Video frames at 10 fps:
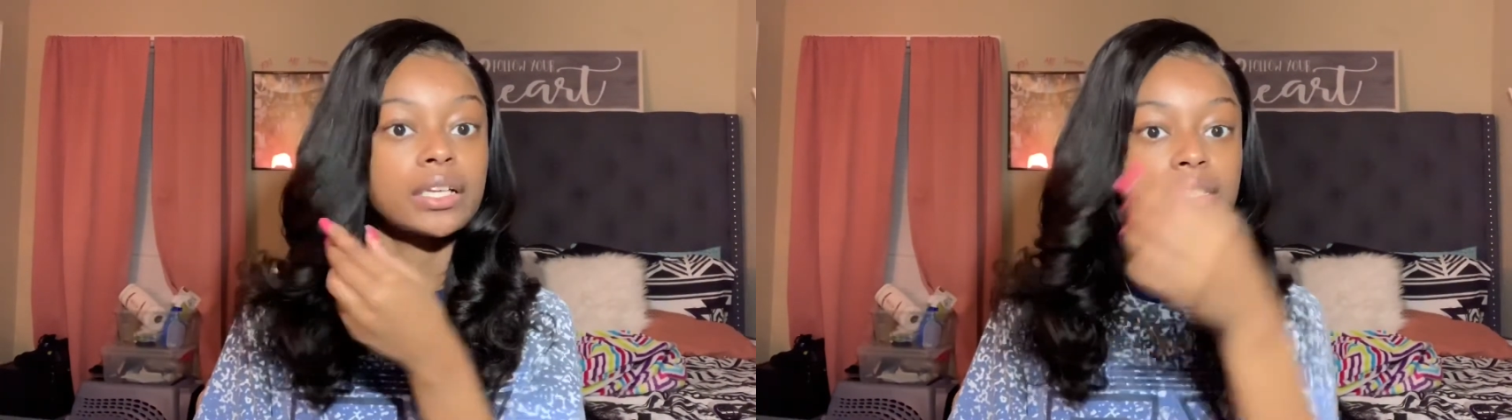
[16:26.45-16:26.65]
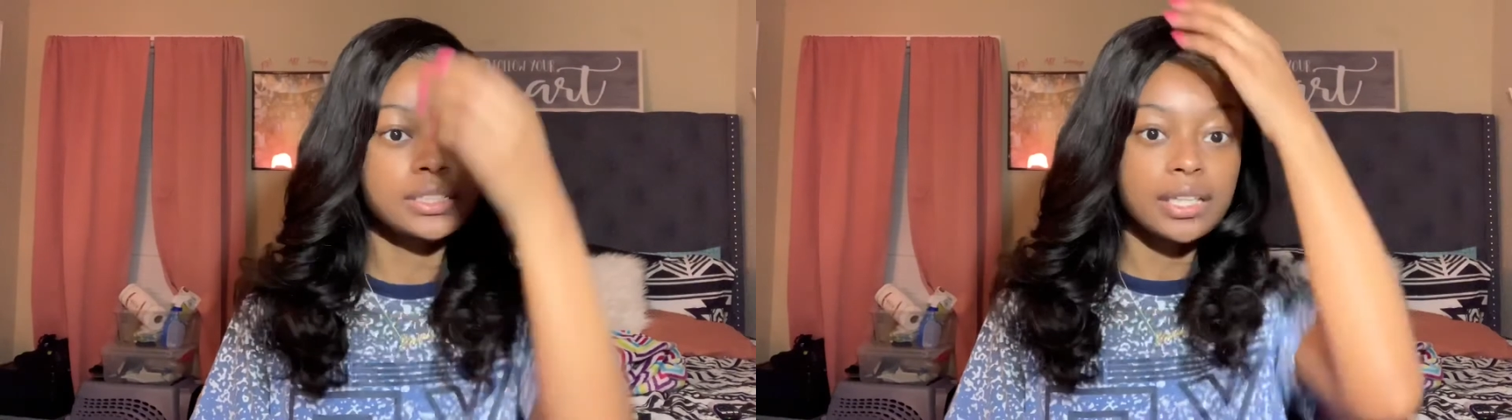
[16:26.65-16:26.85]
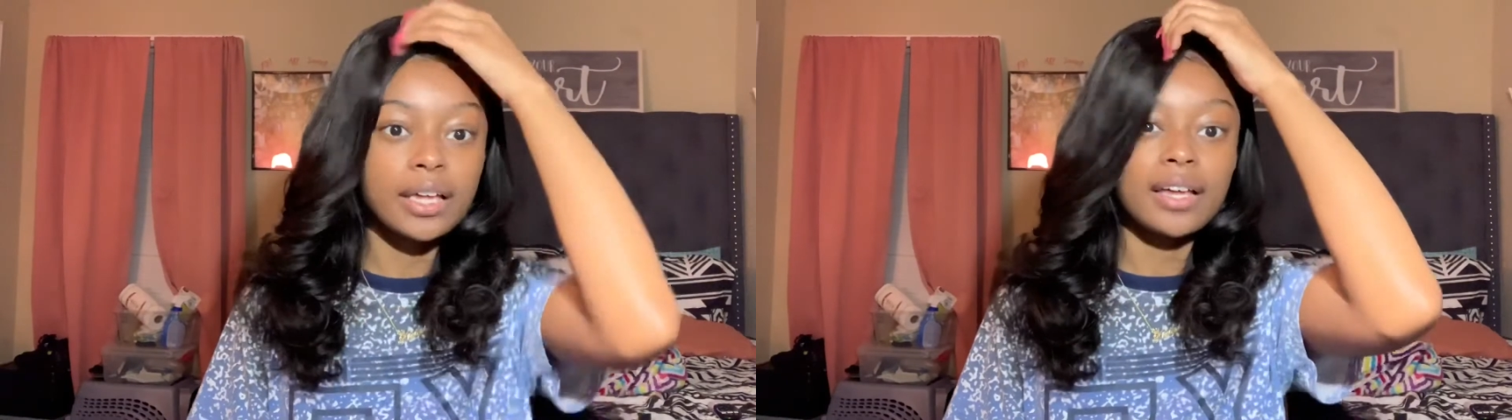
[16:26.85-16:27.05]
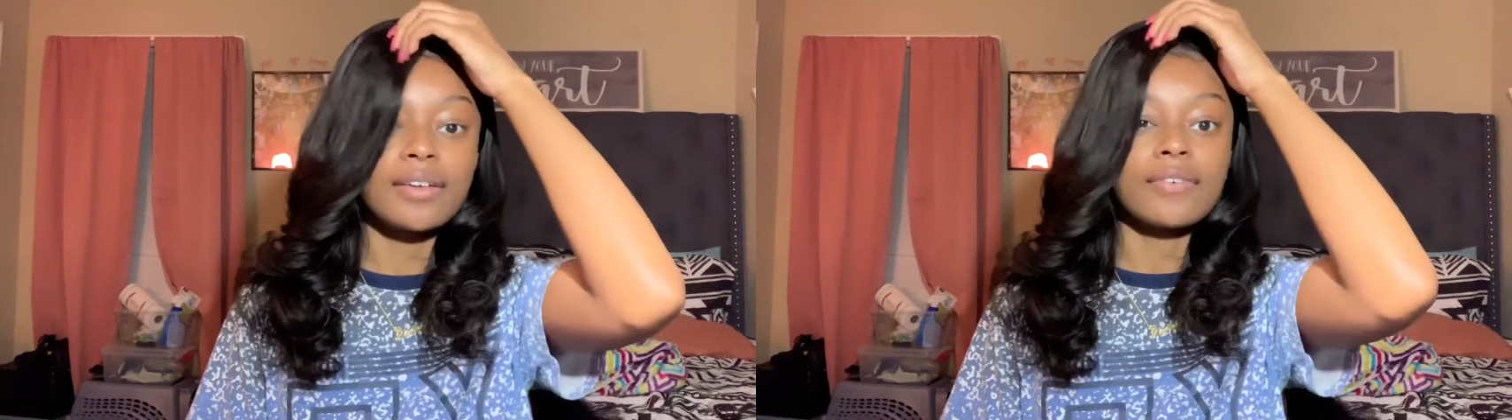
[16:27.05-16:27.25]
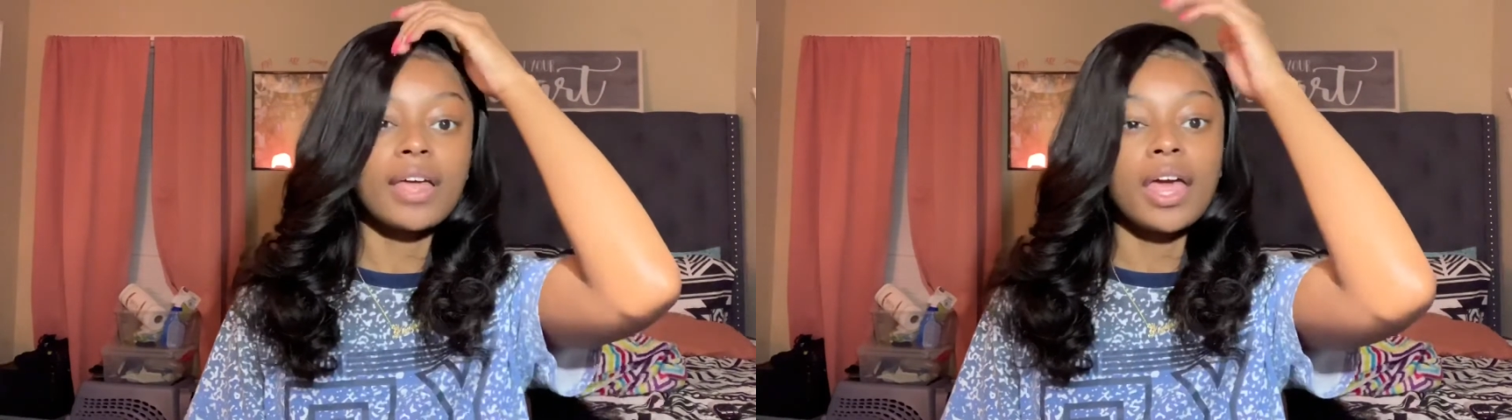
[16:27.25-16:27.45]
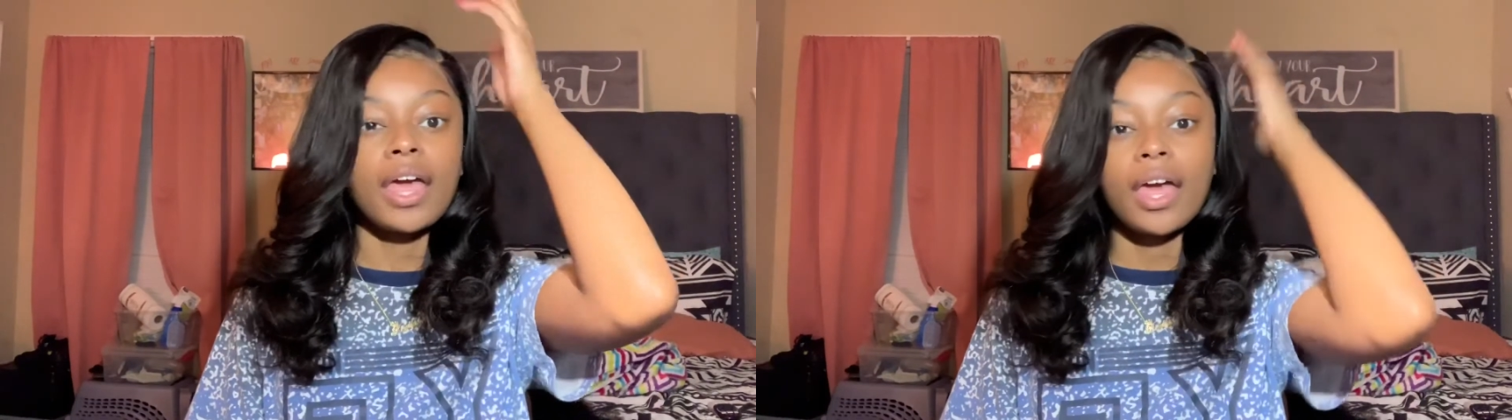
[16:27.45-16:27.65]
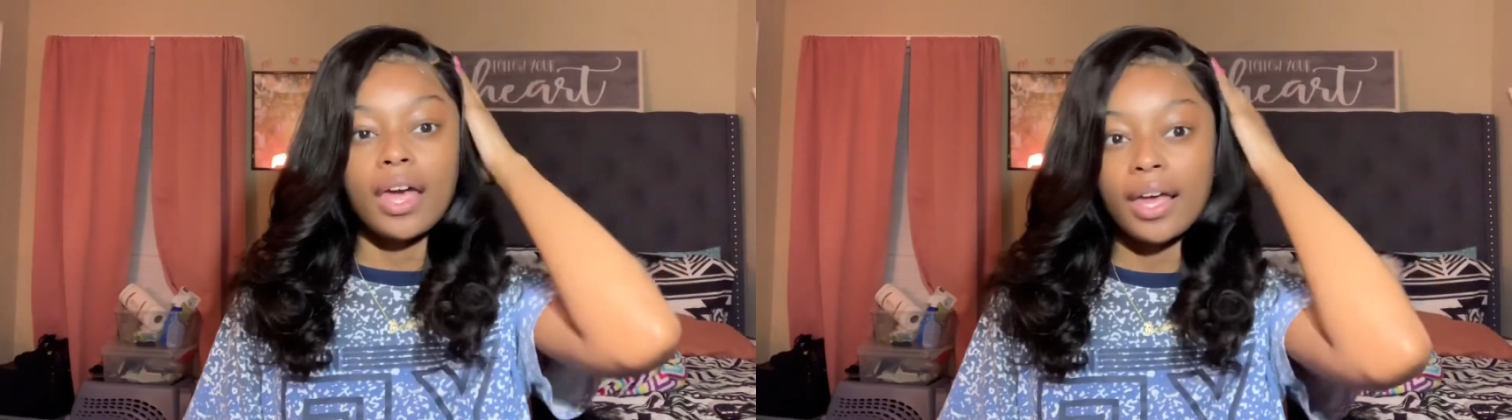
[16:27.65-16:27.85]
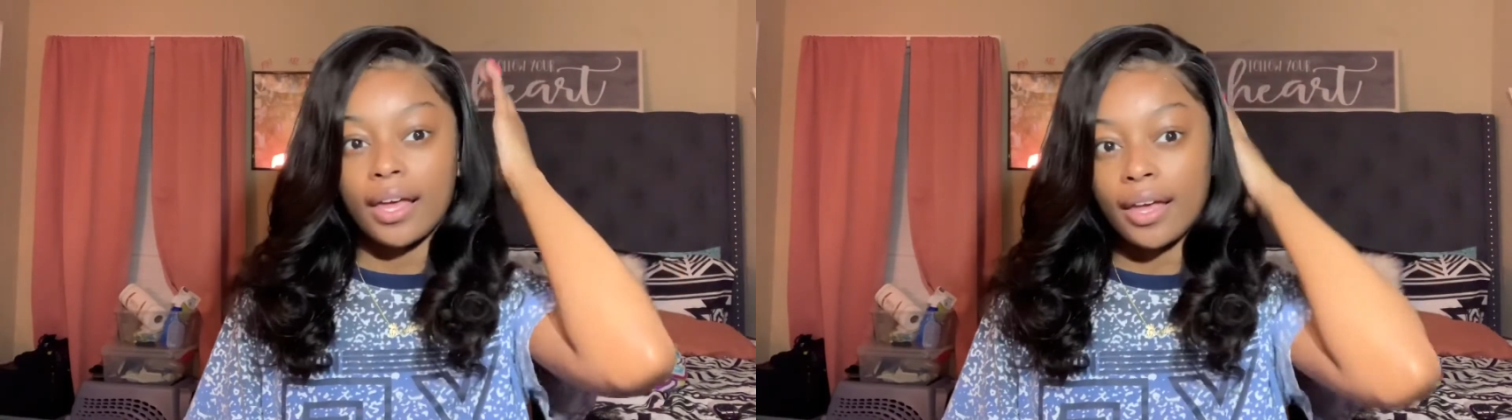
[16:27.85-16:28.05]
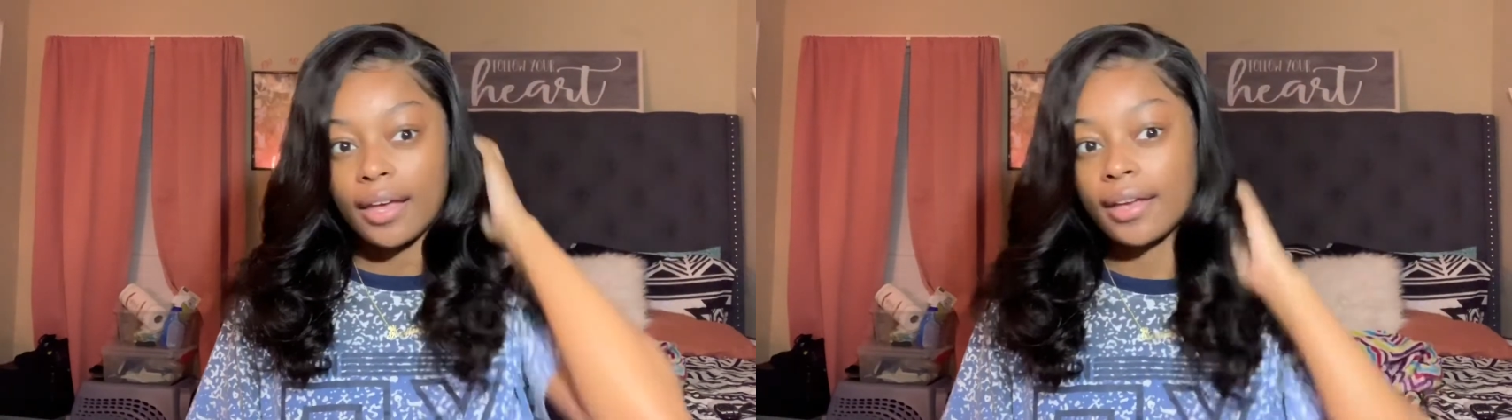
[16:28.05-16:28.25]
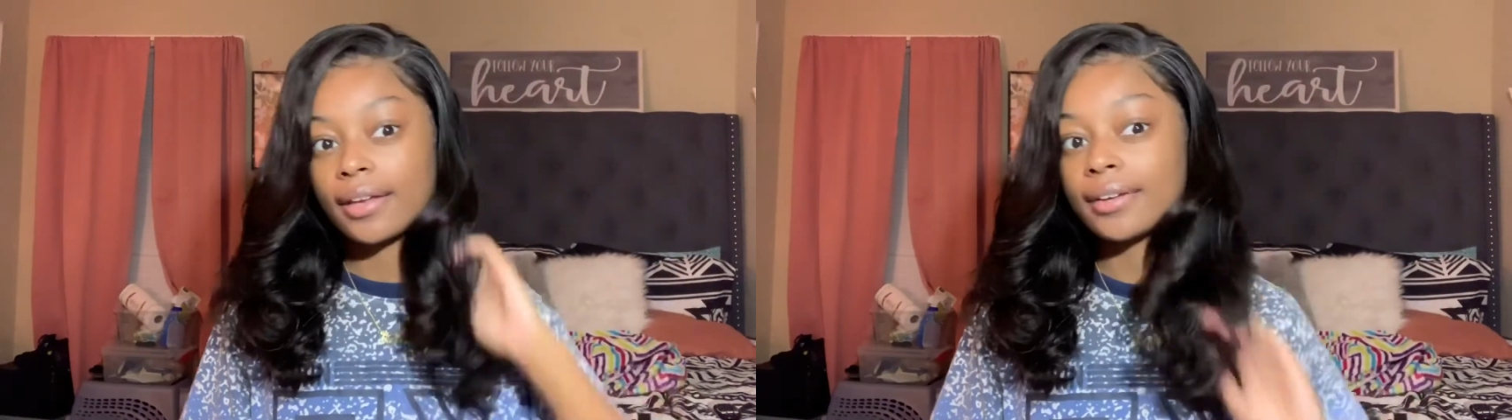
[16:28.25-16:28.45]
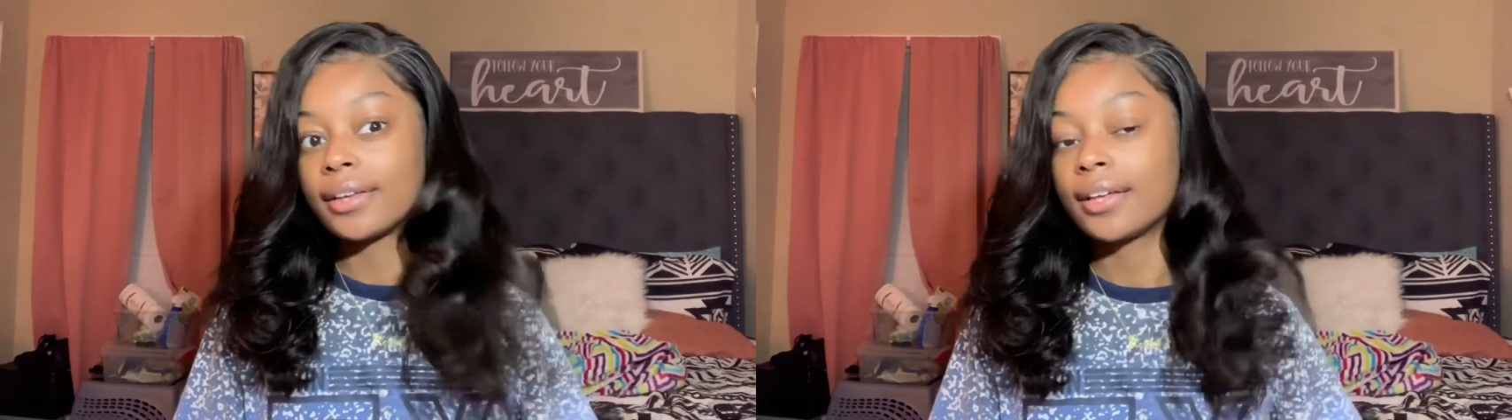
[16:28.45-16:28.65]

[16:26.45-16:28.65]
good stuff. And